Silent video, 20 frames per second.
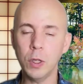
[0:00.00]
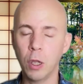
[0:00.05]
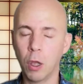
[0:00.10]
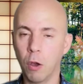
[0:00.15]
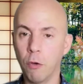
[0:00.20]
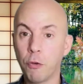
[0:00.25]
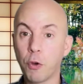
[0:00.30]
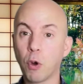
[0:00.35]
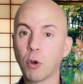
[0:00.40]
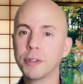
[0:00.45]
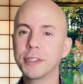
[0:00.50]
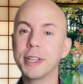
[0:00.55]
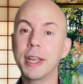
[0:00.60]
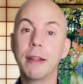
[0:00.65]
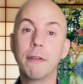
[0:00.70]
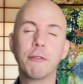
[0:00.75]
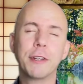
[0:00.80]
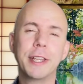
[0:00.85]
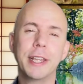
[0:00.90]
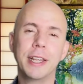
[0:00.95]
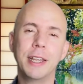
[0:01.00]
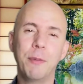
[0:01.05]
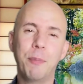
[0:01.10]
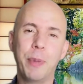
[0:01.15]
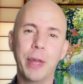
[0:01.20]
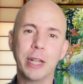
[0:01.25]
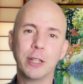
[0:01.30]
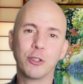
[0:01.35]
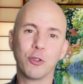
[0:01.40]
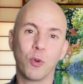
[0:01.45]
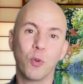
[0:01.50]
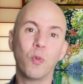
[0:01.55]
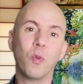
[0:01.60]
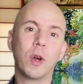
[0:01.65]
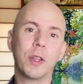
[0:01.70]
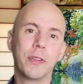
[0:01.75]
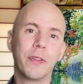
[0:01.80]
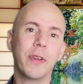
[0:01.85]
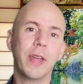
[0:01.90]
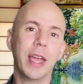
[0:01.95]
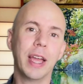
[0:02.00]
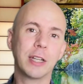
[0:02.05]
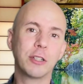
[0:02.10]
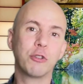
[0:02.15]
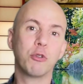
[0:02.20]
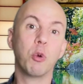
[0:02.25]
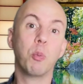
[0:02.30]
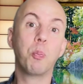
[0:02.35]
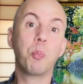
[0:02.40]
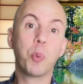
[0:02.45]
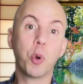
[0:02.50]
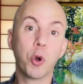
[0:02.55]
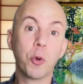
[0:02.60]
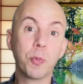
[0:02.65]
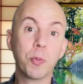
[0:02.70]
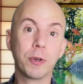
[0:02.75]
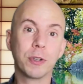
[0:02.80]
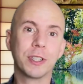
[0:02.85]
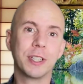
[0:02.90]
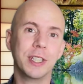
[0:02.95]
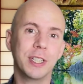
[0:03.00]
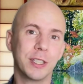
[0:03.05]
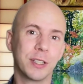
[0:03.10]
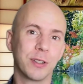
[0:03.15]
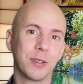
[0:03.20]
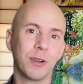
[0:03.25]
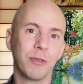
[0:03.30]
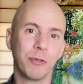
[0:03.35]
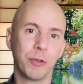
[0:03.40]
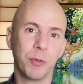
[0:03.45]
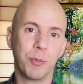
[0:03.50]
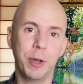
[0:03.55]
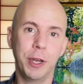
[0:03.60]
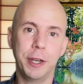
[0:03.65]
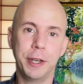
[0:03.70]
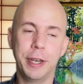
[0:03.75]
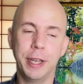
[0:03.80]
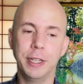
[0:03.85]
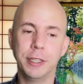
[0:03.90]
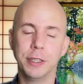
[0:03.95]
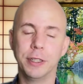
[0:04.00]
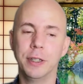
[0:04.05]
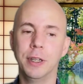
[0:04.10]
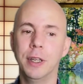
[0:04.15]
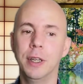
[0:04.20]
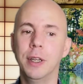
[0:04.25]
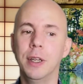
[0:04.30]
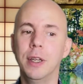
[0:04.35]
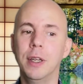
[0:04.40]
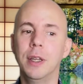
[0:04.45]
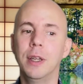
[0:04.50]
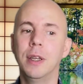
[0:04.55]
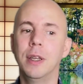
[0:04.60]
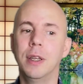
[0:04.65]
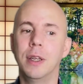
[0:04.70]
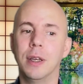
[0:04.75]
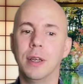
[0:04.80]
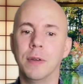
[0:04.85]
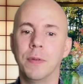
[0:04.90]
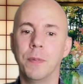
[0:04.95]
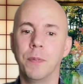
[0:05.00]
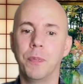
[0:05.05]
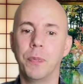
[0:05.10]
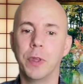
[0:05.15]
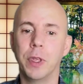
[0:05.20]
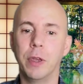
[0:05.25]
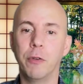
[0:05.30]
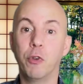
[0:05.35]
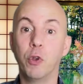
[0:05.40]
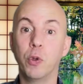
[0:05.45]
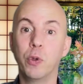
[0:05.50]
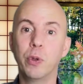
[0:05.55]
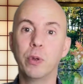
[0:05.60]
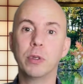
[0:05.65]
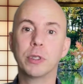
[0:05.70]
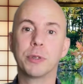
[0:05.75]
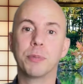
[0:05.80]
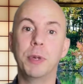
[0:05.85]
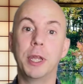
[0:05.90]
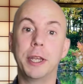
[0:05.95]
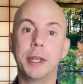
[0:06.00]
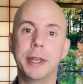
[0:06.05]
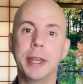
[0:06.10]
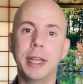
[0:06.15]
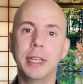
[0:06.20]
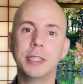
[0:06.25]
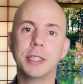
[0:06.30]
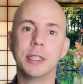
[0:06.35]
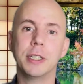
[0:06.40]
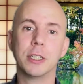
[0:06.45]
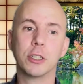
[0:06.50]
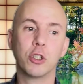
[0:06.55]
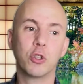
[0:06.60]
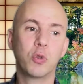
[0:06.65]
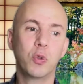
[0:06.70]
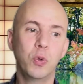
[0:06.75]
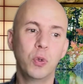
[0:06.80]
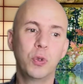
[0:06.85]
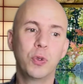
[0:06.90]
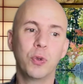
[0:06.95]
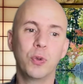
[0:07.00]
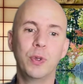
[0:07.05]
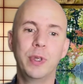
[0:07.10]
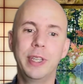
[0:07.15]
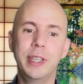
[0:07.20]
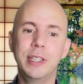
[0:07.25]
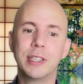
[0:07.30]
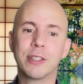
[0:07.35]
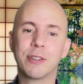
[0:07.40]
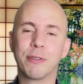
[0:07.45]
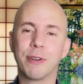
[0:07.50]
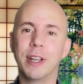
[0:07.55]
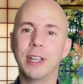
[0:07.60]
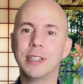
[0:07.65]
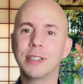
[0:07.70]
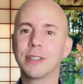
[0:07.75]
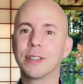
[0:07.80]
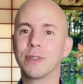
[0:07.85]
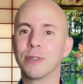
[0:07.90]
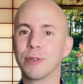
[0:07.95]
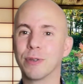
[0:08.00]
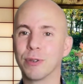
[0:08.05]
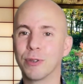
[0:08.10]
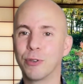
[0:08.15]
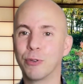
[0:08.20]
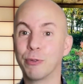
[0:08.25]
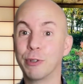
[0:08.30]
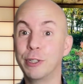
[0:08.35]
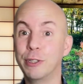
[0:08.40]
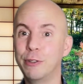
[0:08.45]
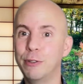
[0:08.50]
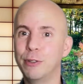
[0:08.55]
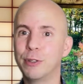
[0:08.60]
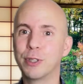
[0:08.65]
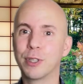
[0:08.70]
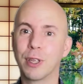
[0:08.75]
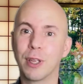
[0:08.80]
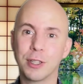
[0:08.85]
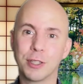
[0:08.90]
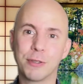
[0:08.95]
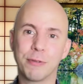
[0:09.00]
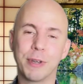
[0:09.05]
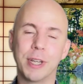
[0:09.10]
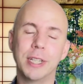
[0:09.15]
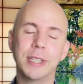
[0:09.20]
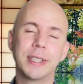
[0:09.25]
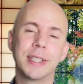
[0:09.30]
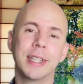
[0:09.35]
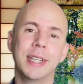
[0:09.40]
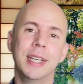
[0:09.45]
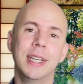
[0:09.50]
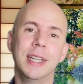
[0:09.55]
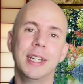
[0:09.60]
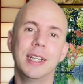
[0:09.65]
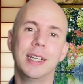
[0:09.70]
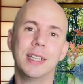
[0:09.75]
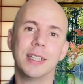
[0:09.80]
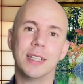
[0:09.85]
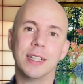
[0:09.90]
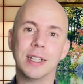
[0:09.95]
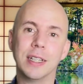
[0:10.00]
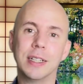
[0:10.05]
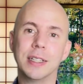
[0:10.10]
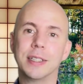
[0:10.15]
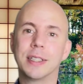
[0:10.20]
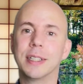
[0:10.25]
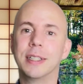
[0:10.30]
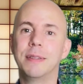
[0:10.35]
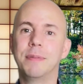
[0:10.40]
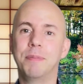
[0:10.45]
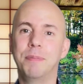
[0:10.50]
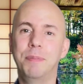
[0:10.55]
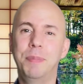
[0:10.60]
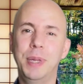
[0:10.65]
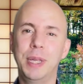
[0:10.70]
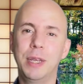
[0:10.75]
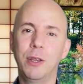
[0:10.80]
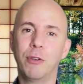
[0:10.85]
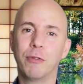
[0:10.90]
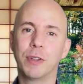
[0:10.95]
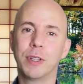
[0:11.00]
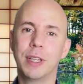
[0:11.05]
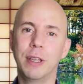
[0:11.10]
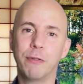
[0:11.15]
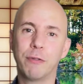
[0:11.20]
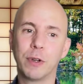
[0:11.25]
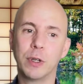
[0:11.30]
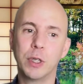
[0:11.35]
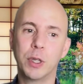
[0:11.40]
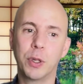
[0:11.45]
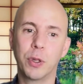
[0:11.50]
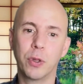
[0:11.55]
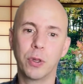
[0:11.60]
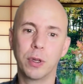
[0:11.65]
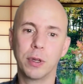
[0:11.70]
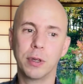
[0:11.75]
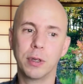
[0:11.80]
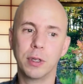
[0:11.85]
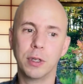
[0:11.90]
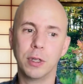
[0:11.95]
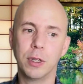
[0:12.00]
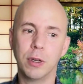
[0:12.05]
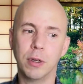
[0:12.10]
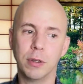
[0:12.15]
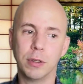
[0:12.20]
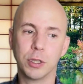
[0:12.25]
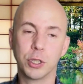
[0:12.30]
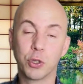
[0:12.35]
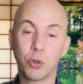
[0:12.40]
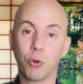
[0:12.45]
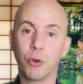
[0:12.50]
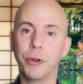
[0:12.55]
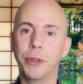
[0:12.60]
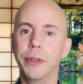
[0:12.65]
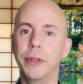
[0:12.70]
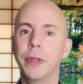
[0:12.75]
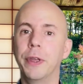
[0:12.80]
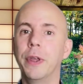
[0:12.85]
Of course, everything depends on what the actual purpose is of your meditation. If you use meditation as a tool to de-stress or to reduce stress, it's a bit of a different story.